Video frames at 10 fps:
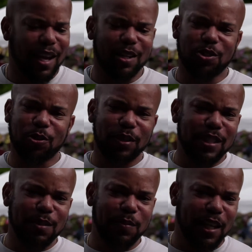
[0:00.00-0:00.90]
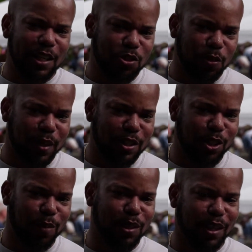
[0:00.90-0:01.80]
And so these instruments
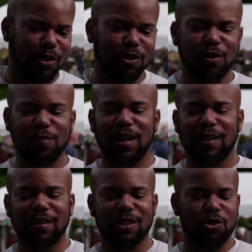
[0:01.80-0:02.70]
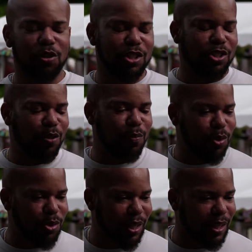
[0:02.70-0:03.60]
come together to make this traditional
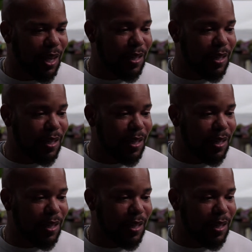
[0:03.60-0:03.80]
music